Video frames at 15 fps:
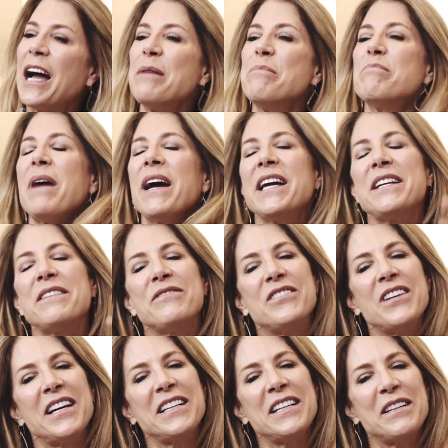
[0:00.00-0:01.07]
I might have
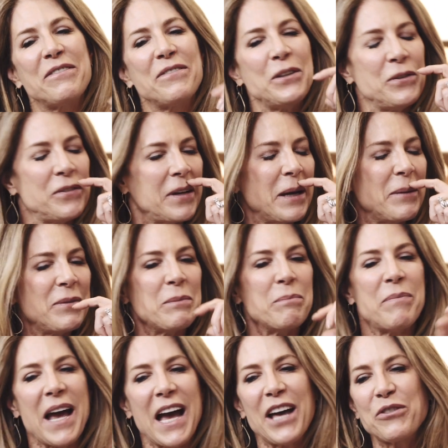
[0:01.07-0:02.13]
done it a few times in
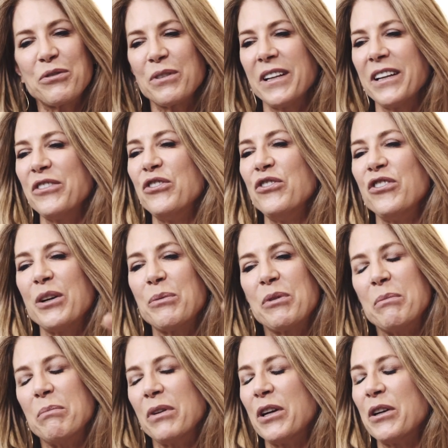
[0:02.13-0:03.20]
past relationships
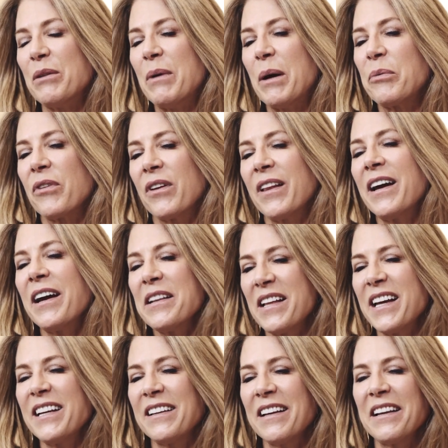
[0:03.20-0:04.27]
and blown him up. So that I'd
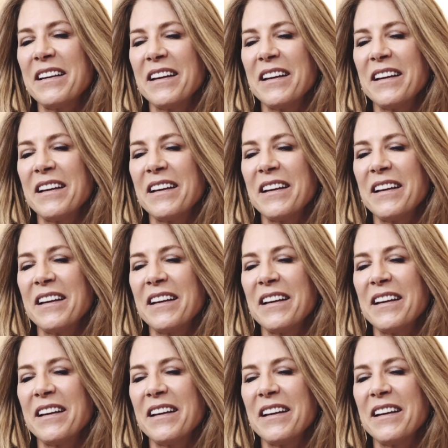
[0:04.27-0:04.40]
like,